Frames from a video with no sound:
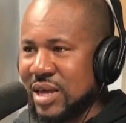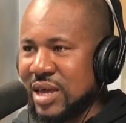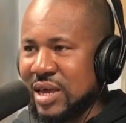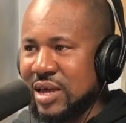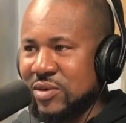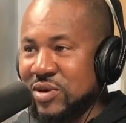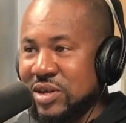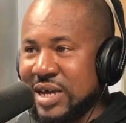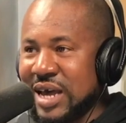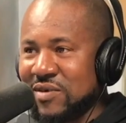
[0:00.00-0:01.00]
and you
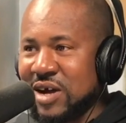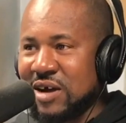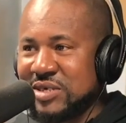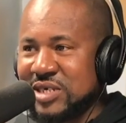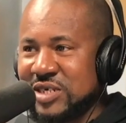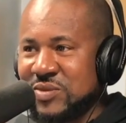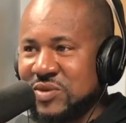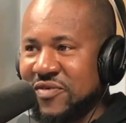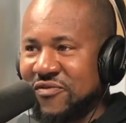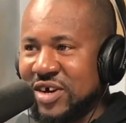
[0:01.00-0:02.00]
need to have a conversation
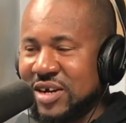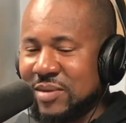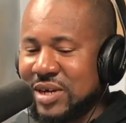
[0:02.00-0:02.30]
with your friend.